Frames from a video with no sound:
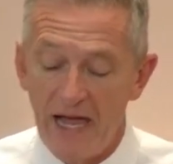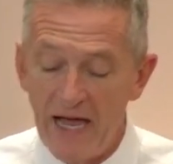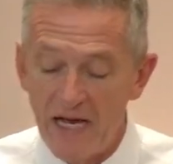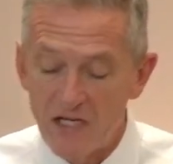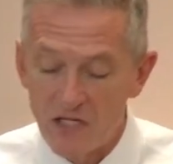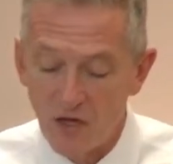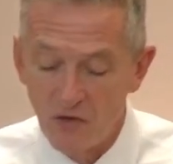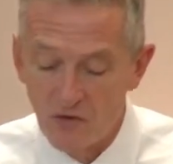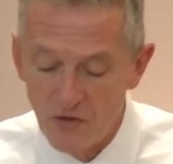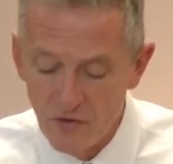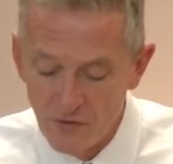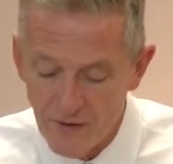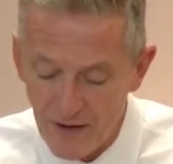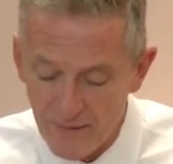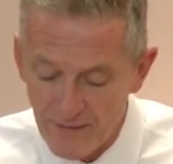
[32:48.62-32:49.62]
And so
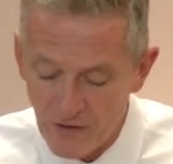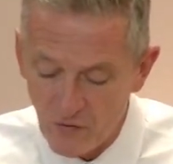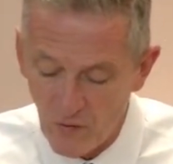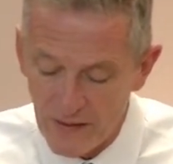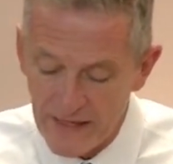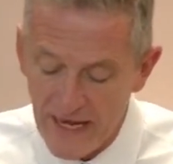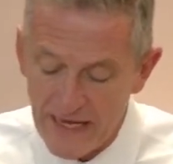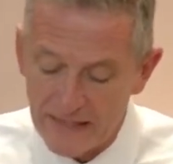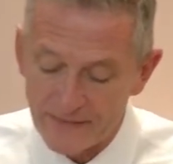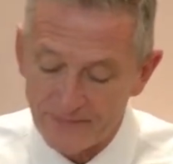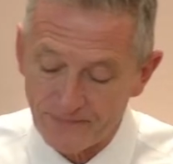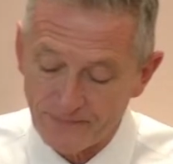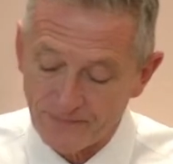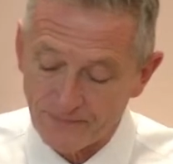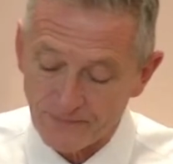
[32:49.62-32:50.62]
Deuteronomy twenty-eight
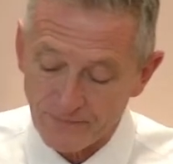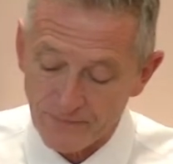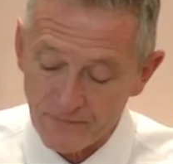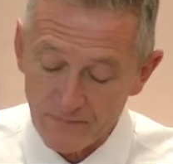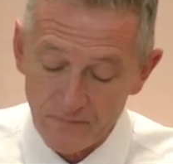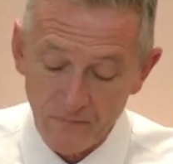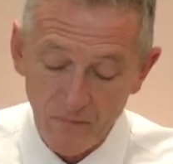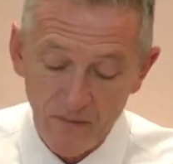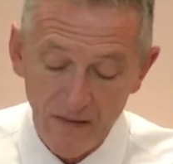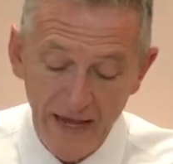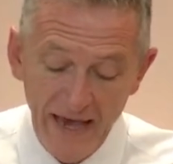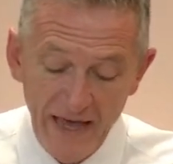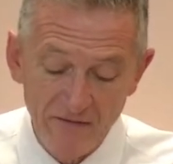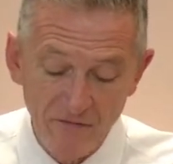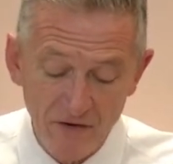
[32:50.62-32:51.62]

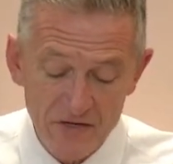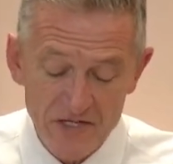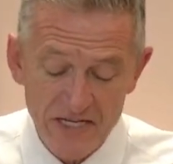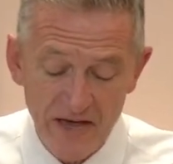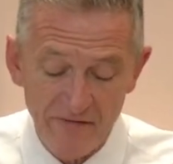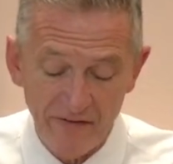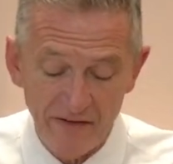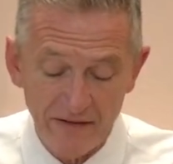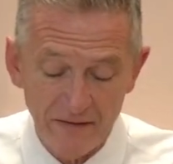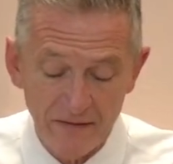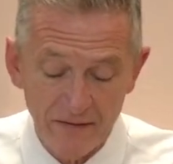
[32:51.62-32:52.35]
and verse seven,